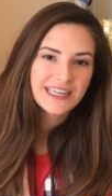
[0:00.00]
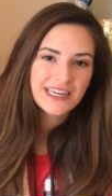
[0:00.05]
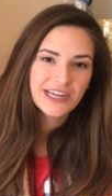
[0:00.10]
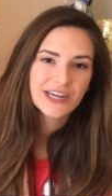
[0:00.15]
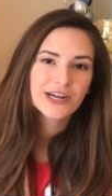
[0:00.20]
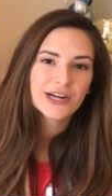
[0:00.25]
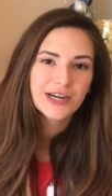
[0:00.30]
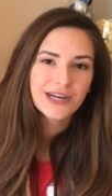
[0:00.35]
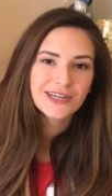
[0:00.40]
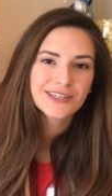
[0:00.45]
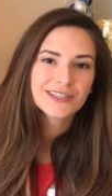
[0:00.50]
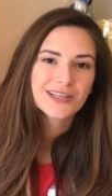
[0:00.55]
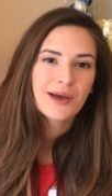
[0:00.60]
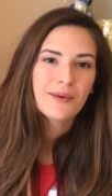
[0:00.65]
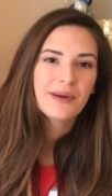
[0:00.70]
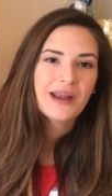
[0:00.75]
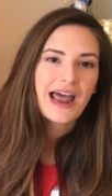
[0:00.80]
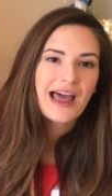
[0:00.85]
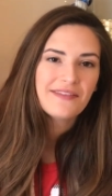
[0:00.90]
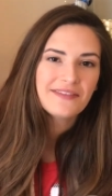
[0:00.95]
here, so
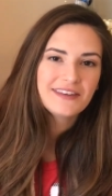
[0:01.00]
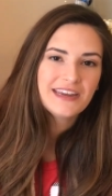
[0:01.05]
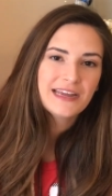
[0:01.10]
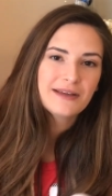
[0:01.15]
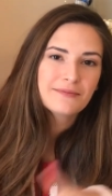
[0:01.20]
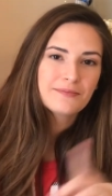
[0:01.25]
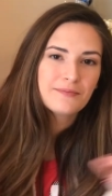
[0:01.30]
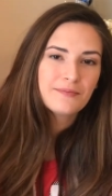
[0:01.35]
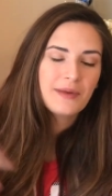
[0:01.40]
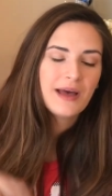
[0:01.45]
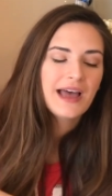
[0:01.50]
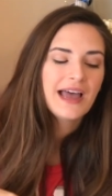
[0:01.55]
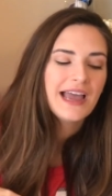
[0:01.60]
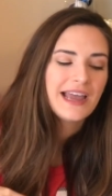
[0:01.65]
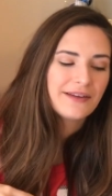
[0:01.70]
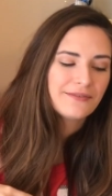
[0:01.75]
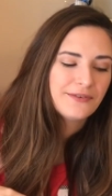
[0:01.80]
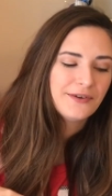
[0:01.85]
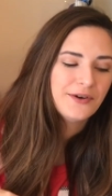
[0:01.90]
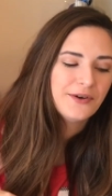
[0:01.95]
I'm gonna have to take
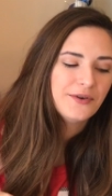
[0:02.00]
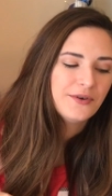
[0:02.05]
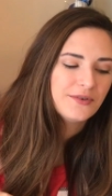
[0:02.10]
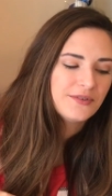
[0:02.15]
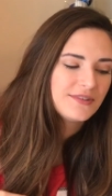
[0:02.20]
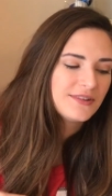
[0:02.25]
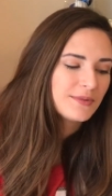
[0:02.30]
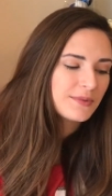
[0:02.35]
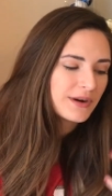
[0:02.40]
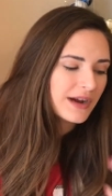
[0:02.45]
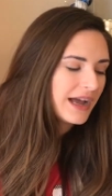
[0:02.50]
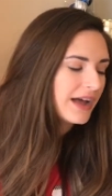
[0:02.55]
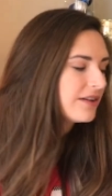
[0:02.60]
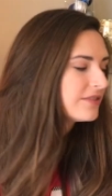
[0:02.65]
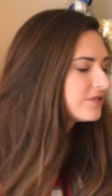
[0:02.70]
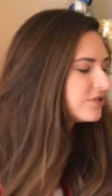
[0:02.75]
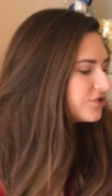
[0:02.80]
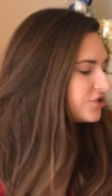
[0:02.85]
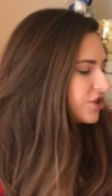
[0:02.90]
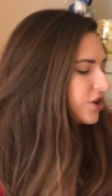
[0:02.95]
my phone somewhere
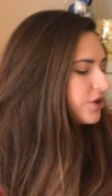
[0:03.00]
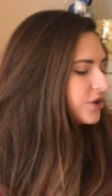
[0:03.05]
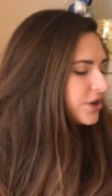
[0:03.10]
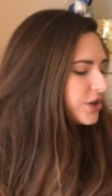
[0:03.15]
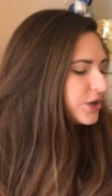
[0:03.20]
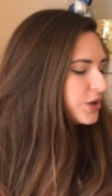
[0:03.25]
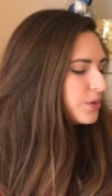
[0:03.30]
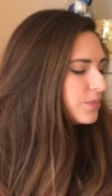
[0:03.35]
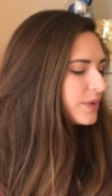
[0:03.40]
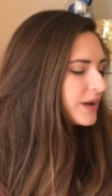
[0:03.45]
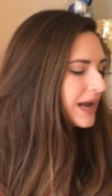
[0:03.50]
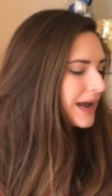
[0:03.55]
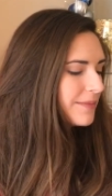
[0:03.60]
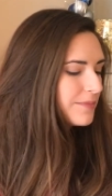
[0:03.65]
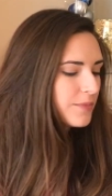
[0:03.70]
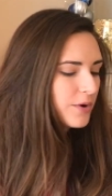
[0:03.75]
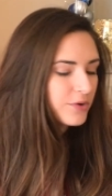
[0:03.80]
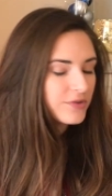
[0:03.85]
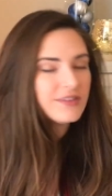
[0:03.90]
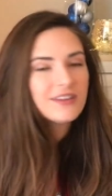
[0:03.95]
else to show you, but
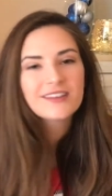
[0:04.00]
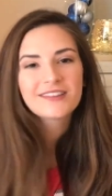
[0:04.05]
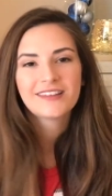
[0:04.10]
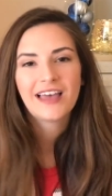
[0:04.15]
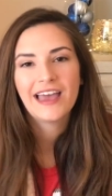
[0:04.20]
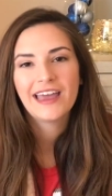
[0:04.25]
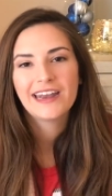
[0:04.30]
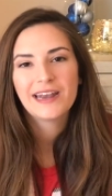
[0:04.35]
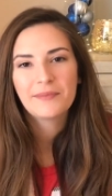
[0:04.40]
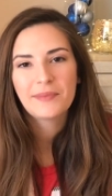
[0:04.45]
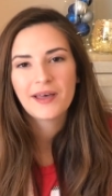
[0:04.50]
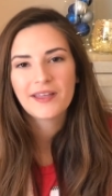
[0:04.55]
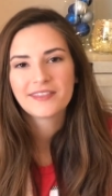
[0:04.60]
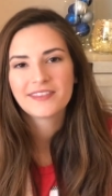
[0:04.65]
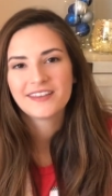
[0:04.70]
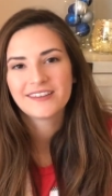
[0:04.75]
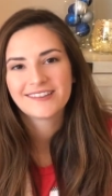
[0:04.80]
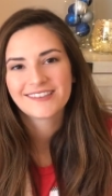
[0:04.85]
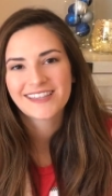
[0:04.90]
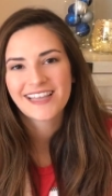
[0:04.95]
I'm most excited about
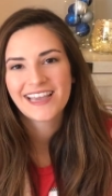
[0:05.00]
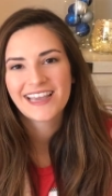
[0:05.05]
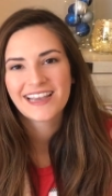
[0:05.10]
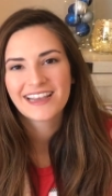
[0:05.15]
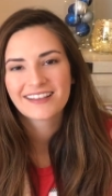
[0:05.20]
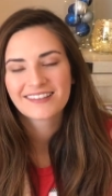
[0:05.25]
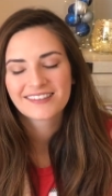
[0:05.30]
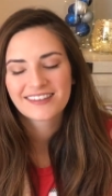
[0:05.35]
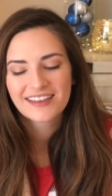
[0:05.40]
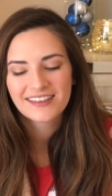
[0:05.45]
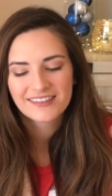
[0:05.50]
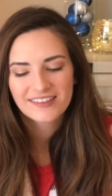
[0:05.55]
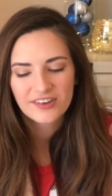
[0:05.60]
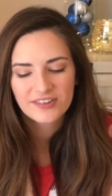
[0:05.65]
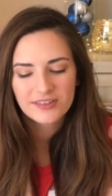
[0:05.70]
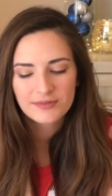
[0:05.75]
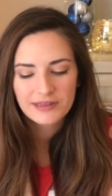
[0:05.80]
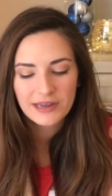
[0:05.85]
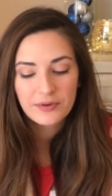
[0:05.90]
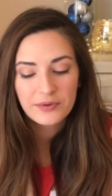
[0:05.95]
these things because
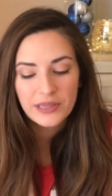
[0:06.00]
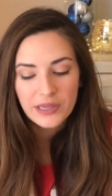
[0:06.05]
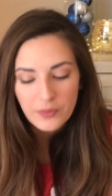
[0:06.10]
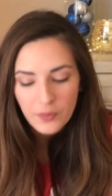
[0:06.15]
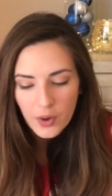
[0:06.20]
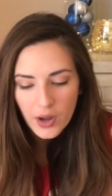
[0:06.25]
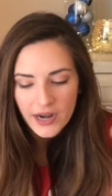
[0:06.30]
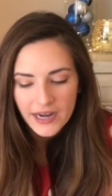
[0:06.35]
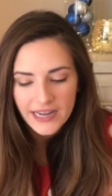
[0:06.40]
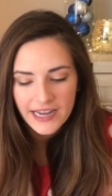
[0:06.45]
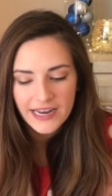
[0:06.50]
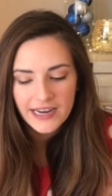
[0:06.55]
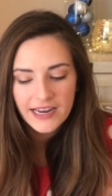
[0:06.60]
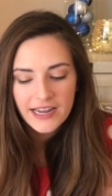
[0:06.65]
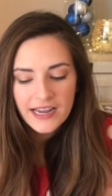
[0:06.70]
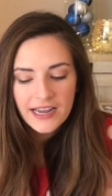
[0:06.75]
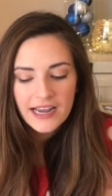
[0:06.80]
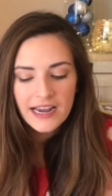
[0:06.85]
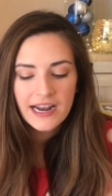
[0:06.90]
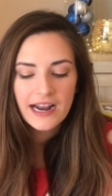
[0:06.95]
they're something I really wanted.
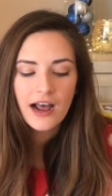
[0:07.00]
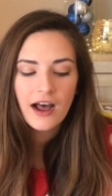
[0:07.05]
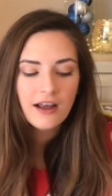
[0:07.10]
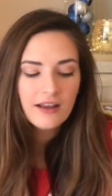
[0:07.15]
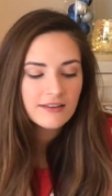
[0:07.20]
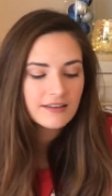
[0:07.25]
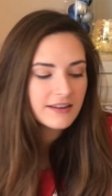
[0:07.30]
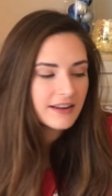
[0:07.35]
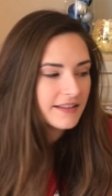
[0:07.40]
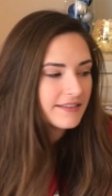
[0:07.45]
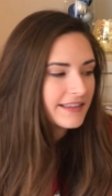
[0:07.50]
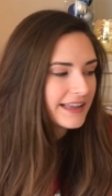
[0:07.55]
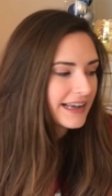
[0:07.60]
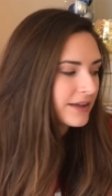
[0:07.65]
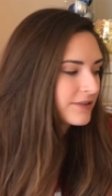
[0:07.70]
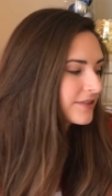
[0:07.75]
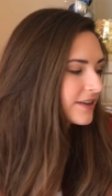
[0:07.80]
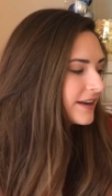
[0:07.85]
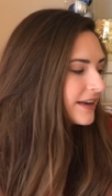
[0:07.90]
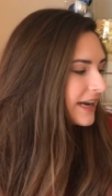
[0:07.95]
And I honestly didn't think
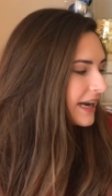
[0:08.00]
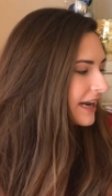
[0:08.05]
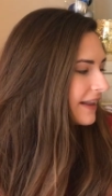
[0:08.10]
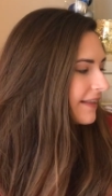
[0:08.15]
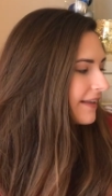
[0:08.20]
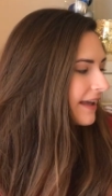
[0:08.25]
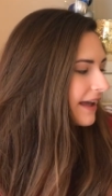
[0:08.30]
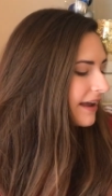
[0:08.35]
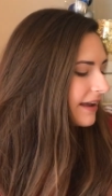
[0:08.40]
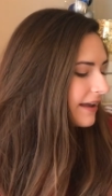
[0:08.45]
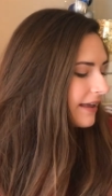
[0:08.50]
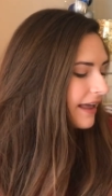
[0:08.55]
I was gonna get anything